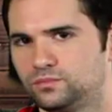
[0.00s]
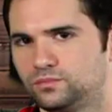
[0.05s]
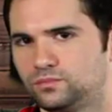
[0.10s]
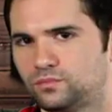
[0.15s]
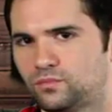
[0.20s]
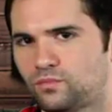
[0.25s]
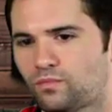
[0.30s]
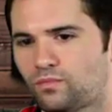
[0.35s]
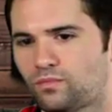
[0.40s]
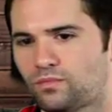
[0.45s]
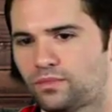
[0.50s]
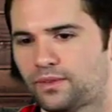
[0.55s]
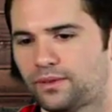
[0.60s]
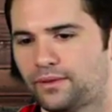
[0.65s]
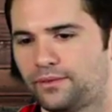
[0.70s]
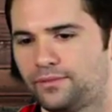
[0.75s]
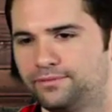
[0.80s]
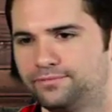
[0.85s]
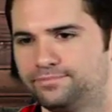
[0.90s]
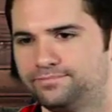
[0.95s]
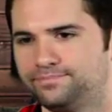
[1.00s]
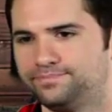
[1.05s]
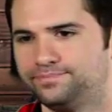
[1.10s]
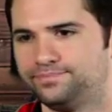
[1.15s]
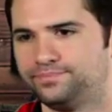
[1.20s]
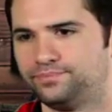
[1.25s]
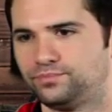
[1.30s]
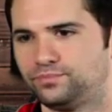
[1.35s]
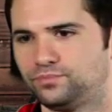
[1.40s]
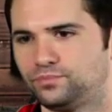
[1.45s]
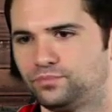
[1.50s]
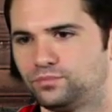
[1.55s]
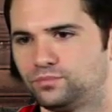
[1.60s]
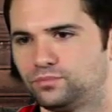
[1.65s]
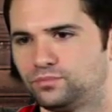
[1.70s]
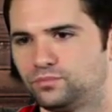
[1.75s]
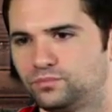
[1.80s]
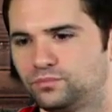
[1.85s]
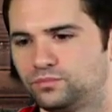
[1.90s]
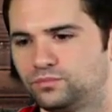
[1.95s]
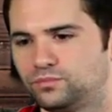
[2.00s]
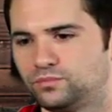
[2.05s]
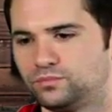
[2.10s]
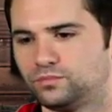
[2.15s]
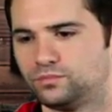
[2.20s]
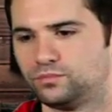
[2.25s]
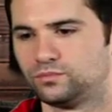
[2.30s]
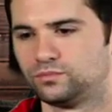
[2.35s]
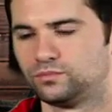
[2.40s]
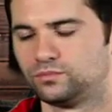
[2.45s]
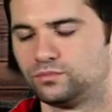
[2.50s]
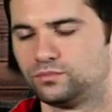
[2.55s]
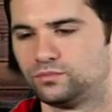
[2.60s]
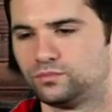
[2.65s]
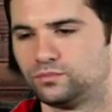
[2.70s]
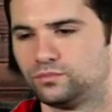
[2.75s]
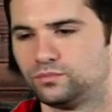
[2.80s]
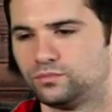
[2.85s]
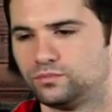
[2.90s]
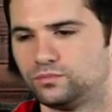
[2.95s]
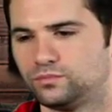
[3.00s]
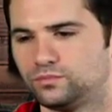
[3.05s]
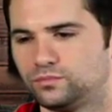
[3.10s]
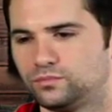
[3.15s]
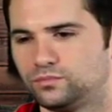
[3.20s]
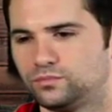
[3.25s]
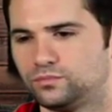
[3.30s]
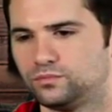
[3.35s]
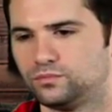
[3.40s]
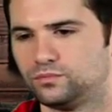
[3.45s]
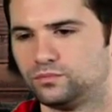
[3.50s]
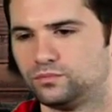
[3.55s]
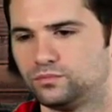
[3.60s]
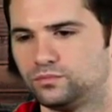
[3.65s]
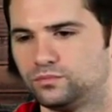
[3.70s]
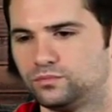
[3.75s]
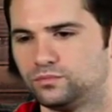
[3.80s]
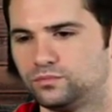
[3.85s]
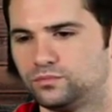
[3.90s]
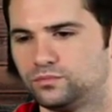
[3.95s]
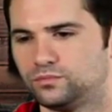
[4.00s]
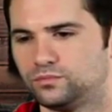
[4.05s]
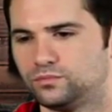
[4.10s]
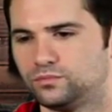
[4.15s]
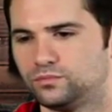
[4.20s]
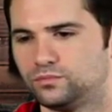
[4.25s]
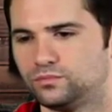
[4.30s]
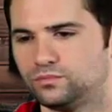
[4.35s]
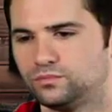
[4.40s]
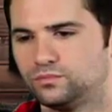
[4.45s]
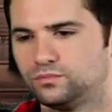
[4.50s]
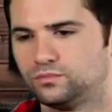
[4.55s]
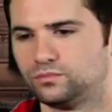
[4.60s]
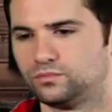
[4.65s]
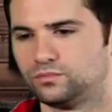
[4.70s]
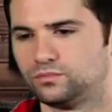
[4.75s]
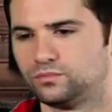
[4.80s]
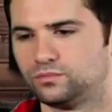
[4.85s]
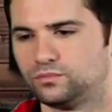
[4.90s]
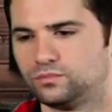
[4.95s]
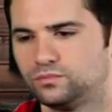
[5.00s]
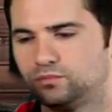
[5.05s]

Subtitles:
(not speaking)